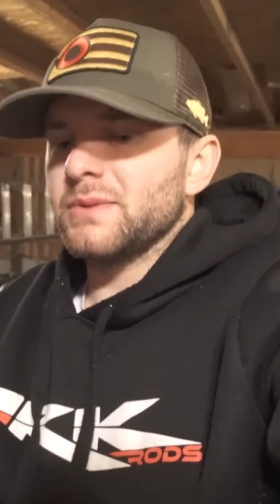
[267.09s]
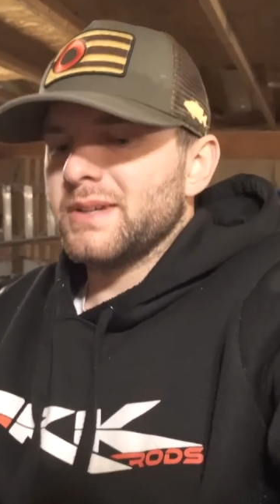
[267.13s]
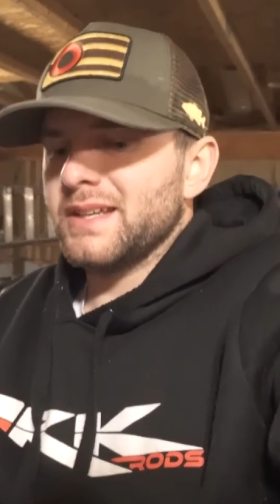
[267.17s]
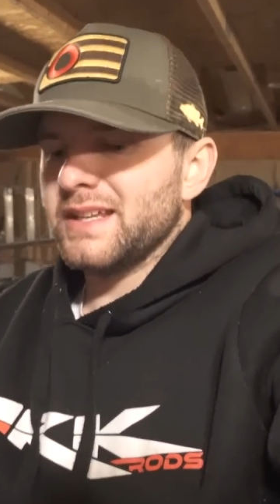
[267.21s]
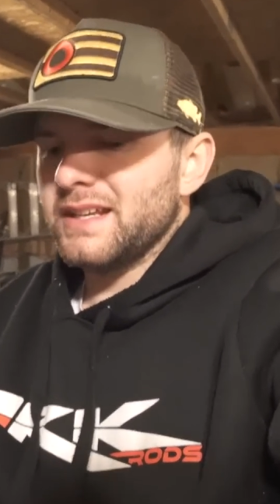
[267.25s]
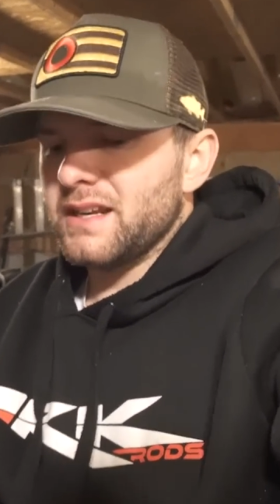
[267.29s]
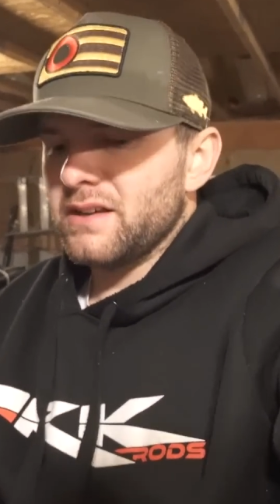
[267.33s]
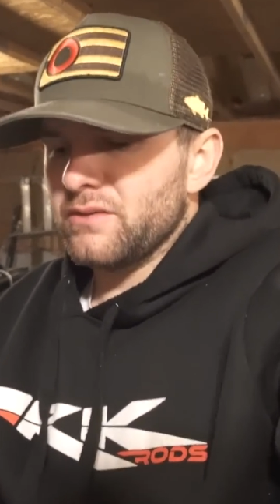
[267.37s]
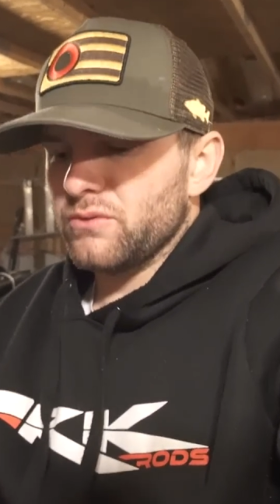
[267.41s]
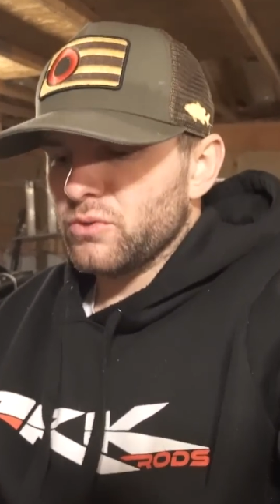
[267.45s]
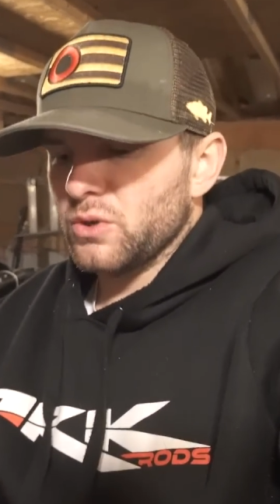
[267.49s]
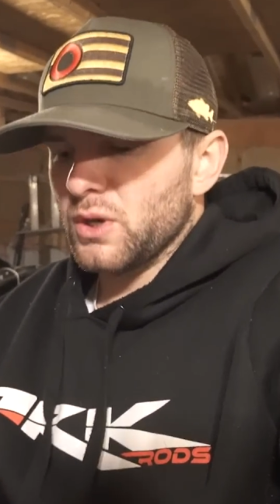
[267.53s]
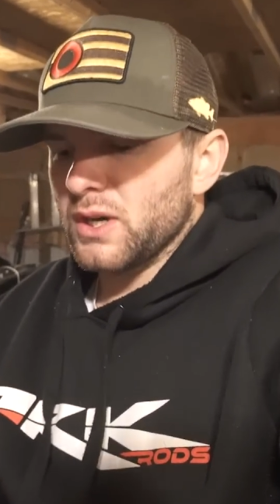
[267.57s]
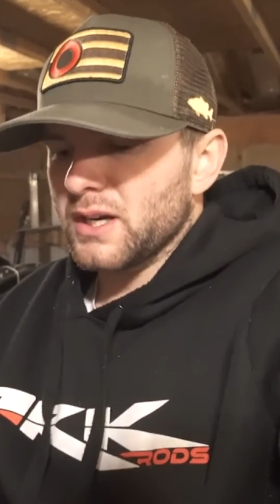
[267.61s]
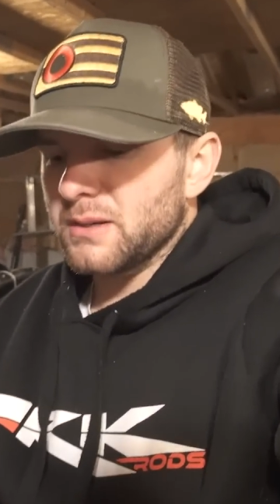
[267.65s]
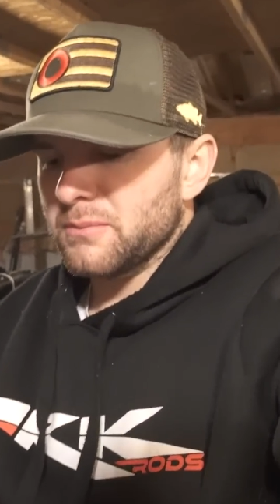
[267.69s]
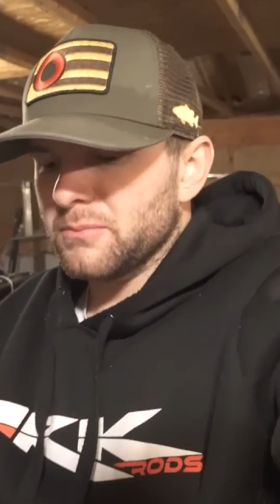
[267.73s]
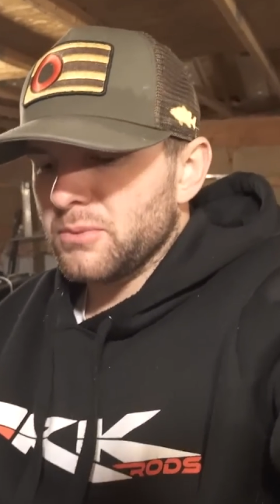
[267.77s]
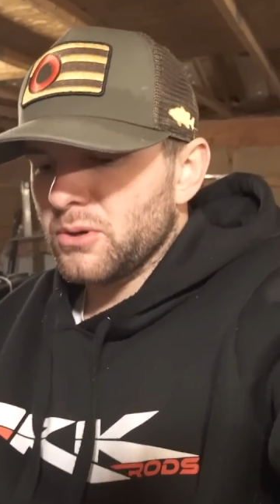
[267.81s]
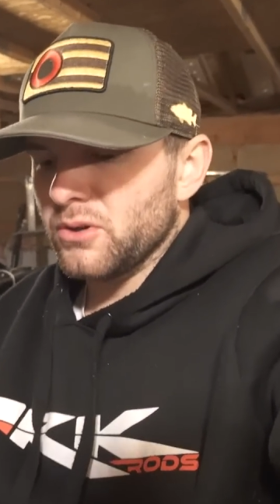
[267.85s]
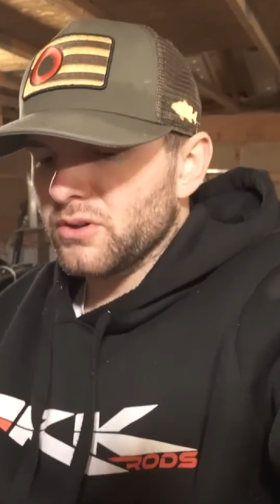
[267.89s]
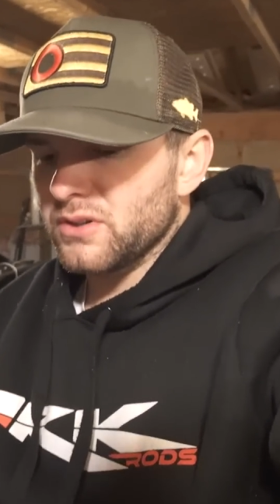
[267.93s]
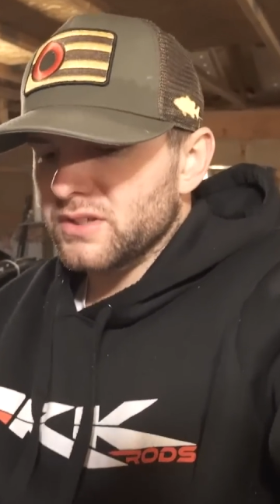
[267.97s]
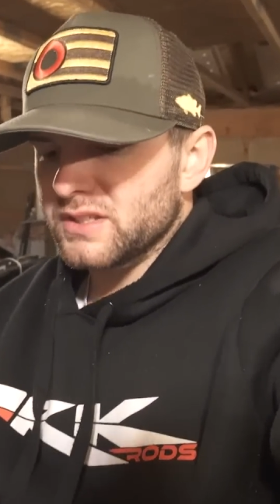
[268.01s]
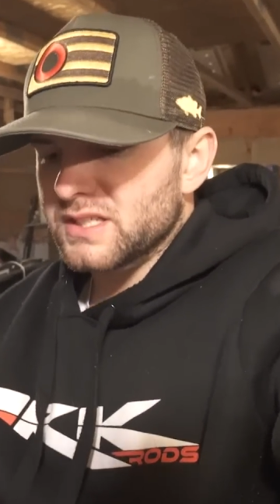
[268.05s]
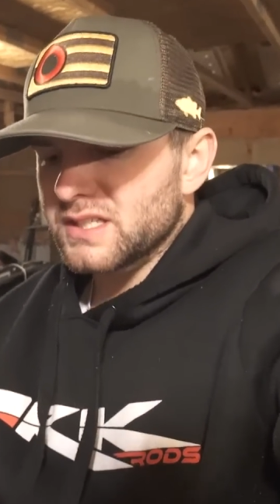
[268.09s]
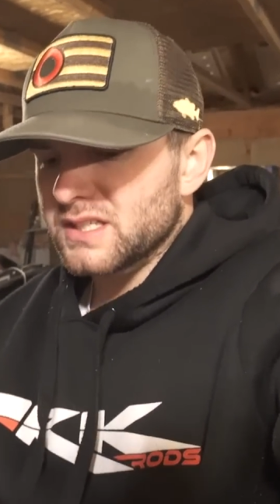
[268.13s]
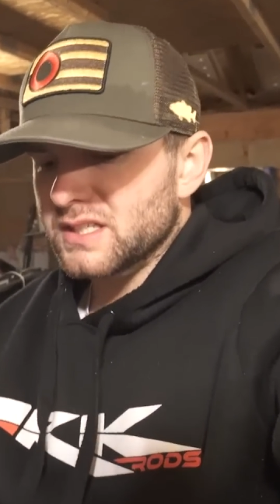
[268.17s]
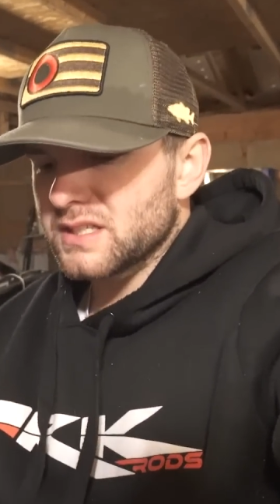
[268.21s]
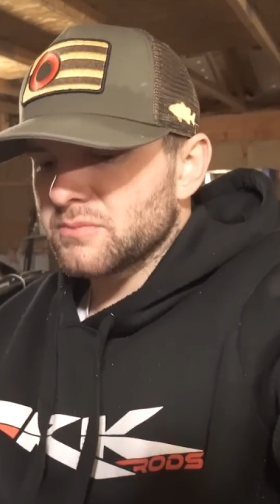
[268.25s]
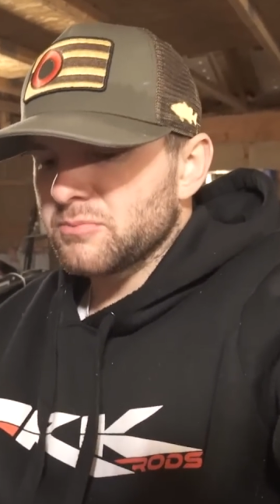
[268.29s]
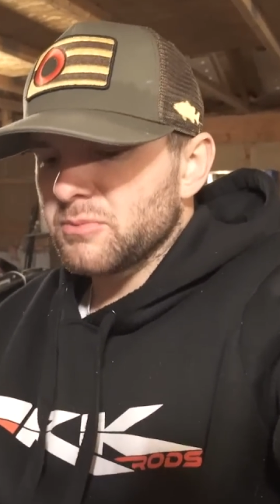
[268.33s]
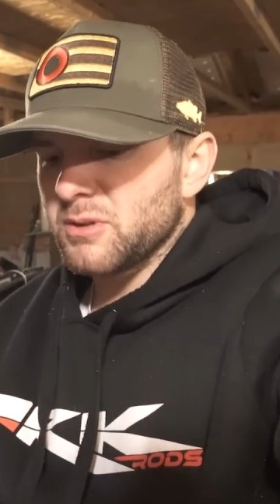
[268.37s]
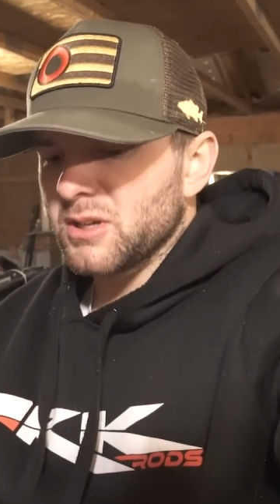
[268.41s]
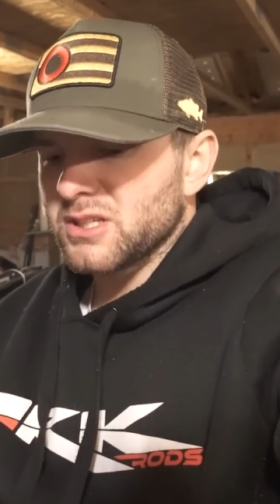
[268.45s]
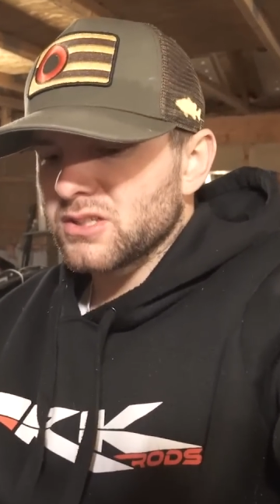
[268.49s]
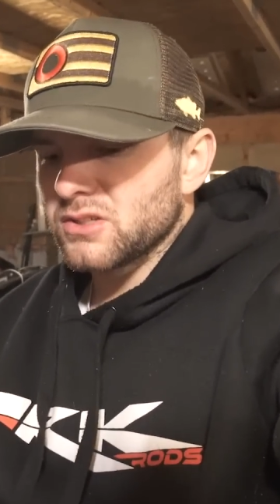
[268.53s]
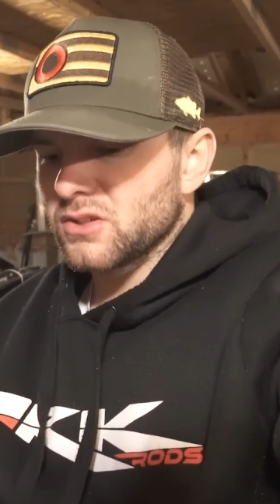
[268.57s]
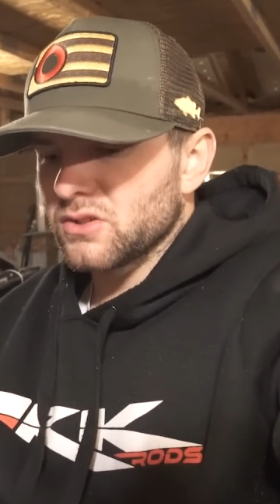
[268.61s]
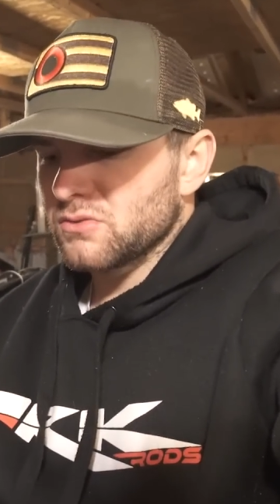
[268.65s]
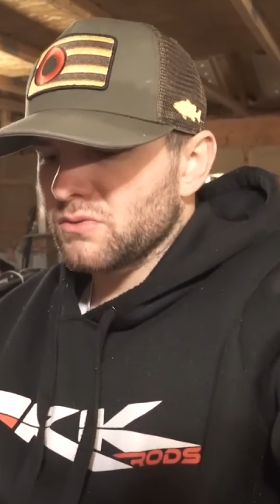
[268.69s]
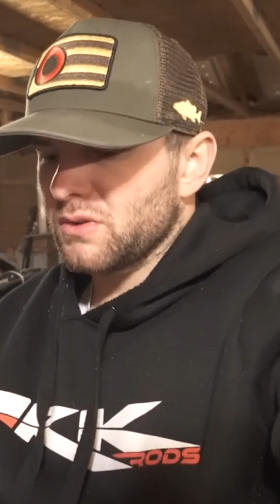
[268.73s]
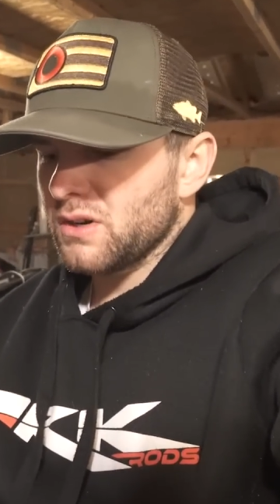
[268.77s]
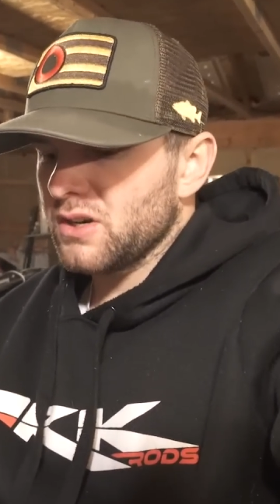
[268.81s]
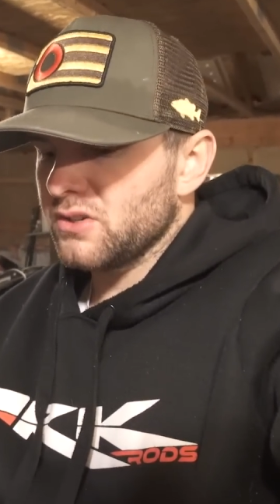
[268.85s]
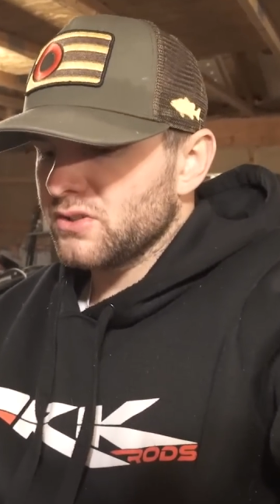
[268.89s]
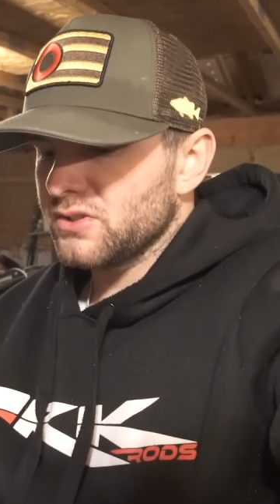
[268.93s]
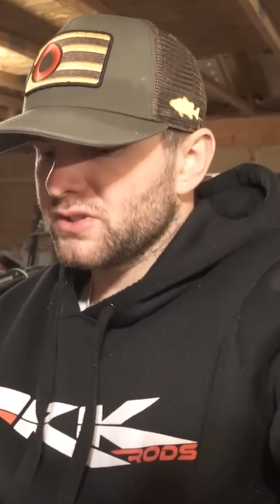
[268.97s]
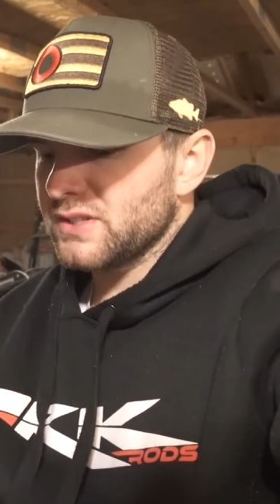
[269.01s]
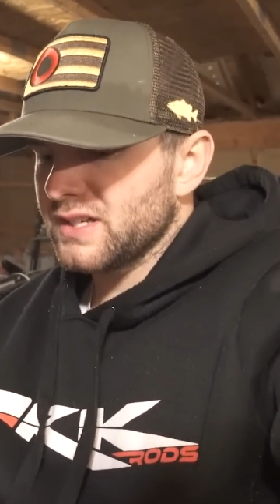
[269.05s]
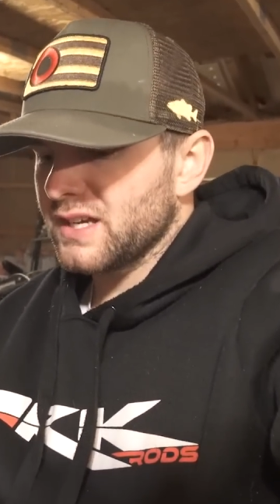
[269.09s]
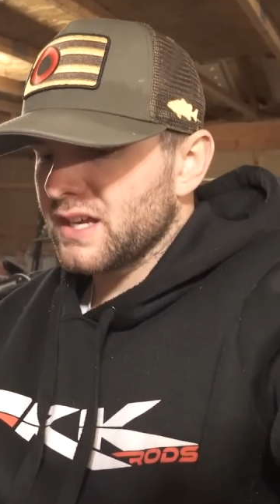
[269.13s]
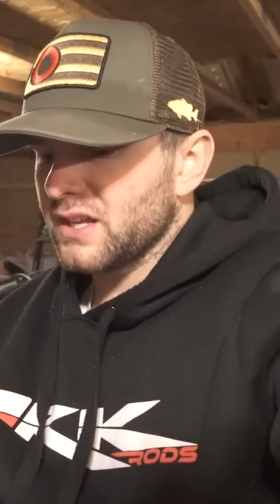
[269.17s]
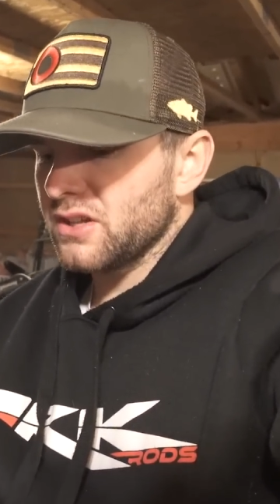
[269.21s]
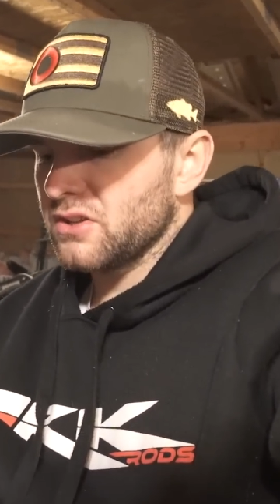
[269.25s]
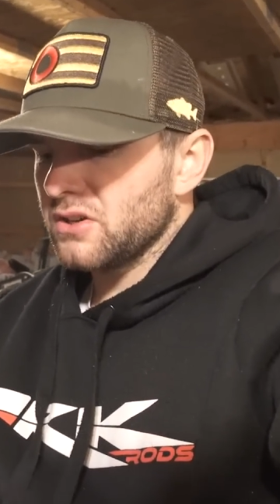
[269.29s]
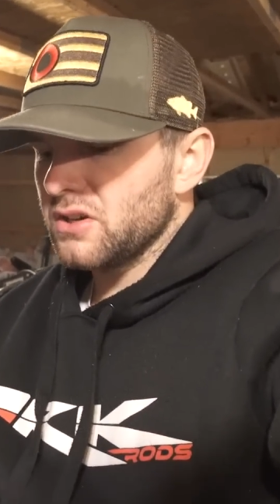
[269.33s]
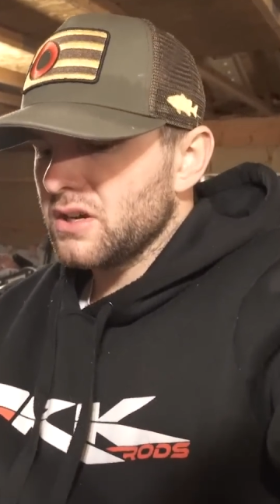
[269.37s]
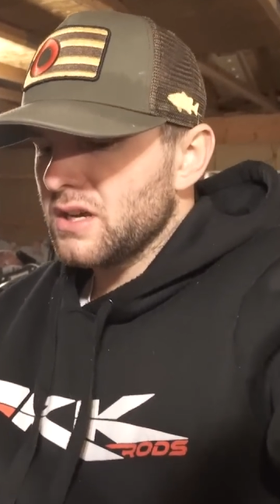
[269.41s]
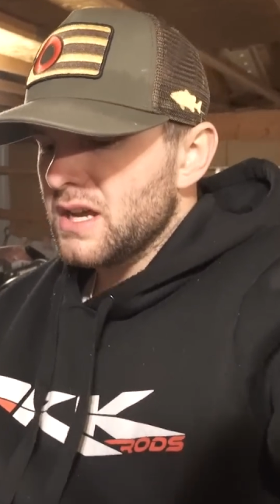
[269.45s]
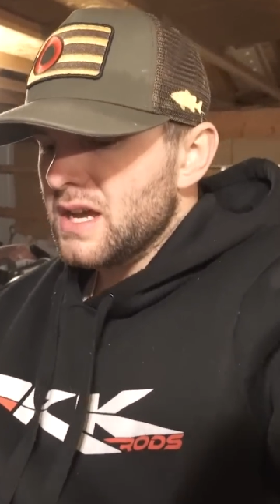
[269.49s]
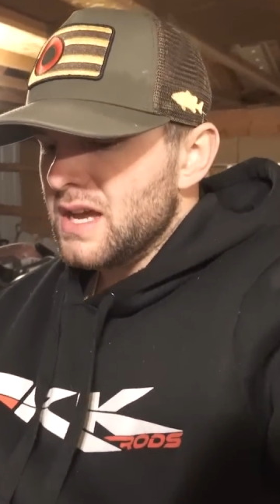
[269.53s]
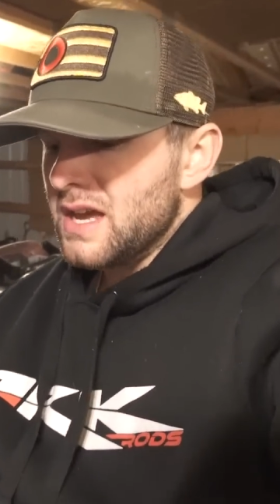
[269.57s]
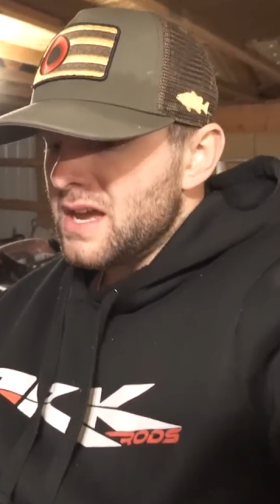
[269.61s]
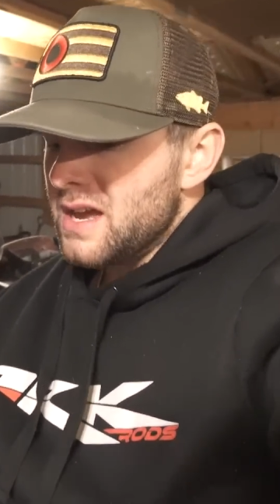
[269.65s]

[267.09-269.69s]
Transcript: We didn't have the right components to splice those wires together.